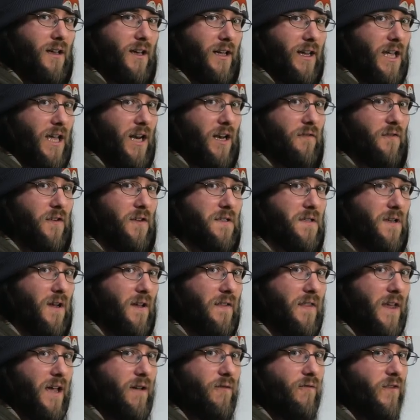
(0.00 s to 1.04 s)
Again, if you saw
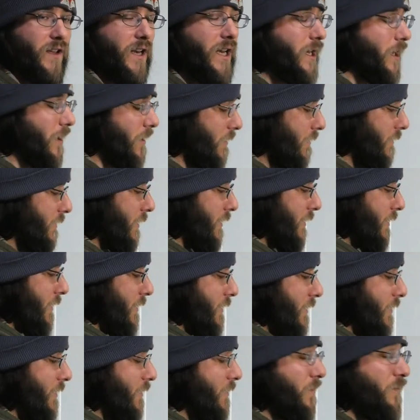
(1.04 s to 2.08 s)
that video,
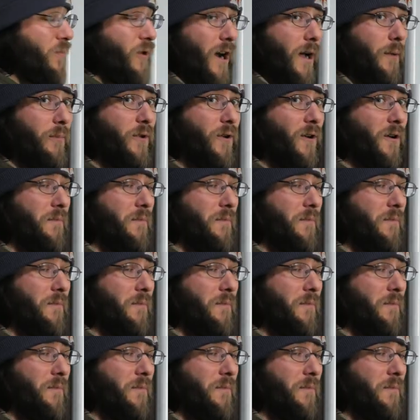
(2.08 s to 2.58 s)
you probably